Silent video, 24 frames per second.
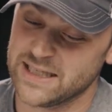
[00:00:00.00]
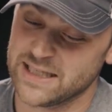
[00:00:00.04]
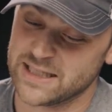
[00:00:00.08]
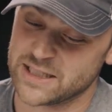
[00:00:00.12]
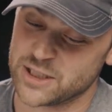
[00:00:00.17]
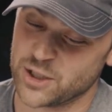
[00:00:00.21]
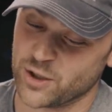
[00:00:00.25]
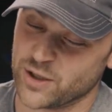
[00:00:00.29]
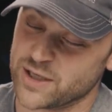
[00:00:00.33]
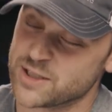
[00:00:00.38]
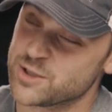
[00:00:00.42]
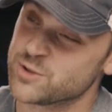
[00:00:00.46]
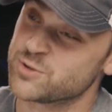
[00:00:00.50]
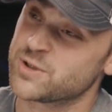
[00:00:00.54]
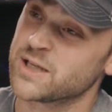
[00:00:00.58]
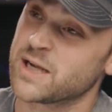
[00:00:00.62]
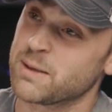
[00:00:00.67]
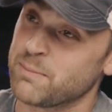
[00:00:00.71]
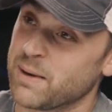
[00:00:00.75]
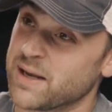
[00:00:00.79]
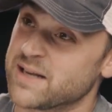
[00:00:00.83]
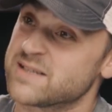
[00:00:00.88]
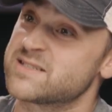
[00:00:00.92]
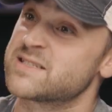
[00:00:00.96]
you think
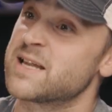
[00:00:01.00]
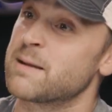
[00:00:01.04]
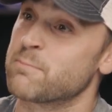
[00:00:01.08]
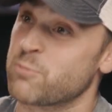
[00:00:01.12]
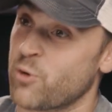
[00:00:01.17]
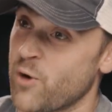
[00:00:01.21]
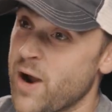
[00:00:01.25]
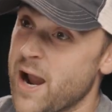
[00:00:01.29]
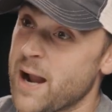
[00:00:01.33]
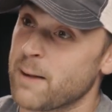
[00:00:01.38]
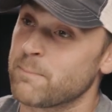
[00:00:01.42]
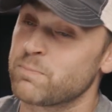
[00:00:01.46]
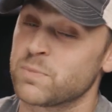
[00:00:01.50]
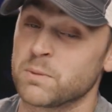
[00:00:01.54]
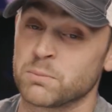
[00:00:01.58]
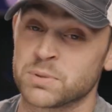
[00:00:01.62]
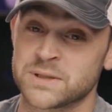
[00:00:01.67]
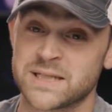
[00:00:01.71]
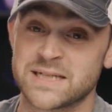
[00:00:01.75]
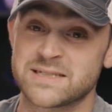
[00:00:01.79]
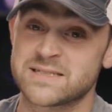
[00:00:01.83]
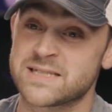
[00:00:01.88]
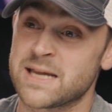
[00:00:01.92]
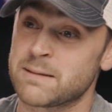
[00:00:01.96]
about a step crack,
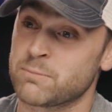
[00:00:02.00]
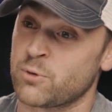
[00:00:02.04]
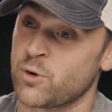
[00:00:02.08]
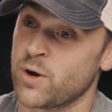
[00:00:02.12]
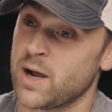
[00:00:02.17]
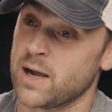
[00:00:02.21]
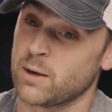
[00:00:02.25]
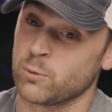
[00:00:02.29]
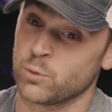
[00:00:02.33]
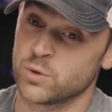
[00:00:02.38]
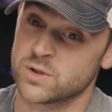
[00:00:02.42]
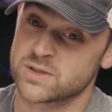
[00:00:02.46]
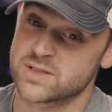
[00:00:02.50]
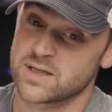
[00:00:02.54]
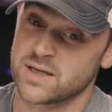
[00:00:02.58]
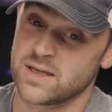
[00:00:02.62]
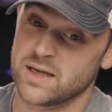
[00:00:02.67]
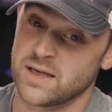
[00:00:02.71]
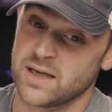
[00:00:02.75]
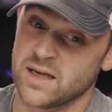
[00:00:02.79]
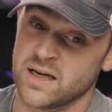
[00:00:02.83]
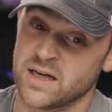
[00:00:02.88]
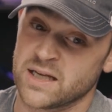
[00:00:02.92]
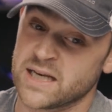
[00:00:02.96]
but that step crack was
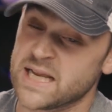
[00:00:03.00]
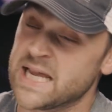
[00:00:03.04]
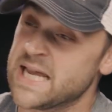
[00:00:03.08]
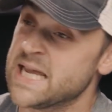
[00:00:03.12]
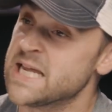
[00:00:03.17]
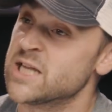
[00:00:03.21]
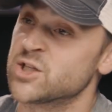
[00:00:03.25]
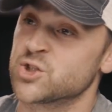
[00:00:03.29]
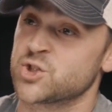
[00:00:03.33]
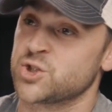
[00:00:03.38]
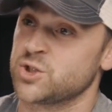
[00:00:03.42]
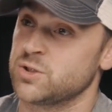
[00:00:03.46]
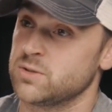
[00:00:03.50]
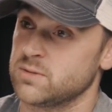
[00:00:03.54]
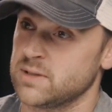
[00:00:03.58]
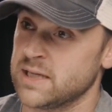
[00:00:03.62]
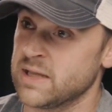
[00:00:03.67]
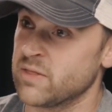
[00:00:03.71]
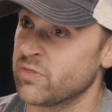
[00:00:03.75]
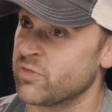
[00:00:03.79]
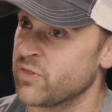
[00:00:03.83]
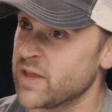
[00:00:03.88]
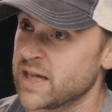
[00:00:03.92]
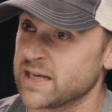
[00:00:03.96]
an inch
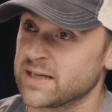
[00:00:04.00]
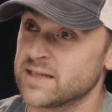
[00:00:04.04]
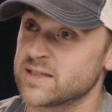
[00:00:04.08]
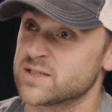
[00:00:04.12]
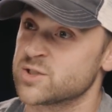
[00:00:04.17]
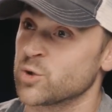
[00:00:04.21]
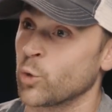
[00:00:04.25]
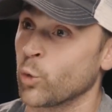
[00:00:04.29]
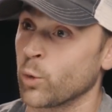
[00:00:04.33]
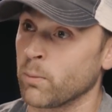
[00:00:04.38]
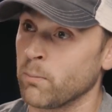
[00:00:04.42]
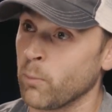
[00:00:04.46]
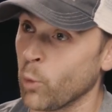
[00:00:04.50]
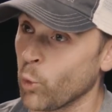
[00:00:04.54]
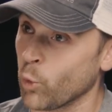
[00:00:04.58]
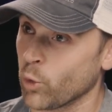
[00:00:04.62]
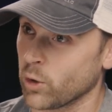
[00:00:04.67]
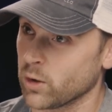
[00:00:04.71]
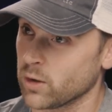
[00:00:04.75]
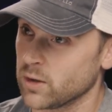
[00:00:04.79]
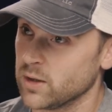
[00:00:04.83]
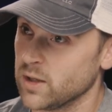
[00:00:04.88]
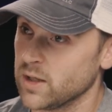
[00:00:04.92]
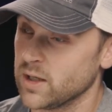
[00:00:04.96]
in thickness or
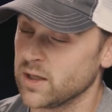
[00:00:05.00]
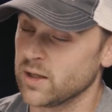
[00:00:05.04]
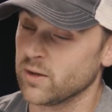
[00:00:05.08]
more.